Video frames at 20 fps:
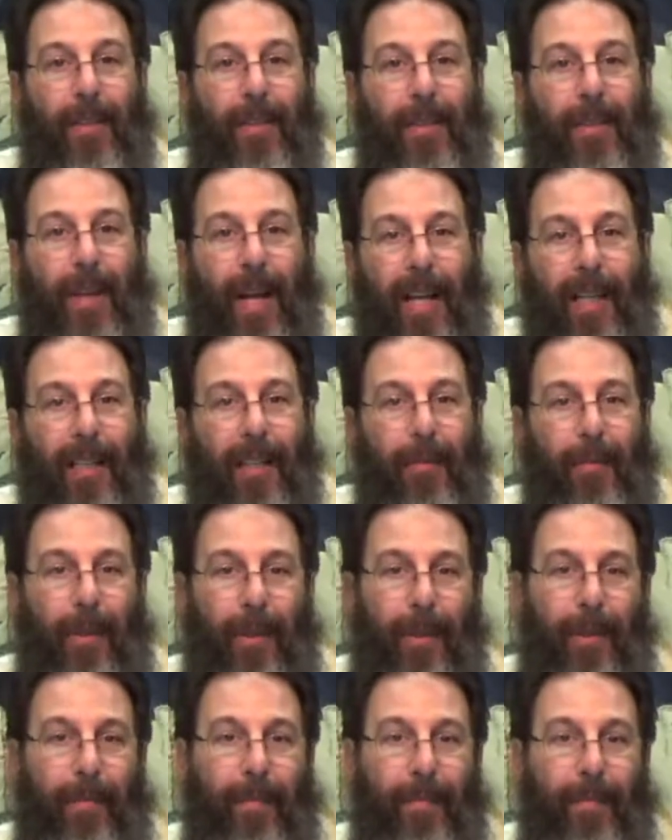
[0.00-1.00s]
Cite the
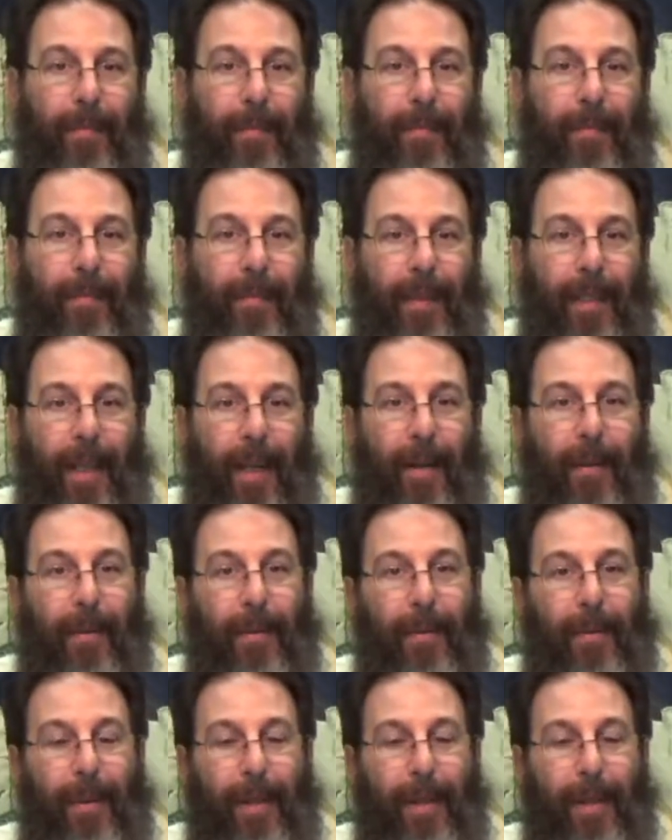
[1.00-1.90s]
moon. You know,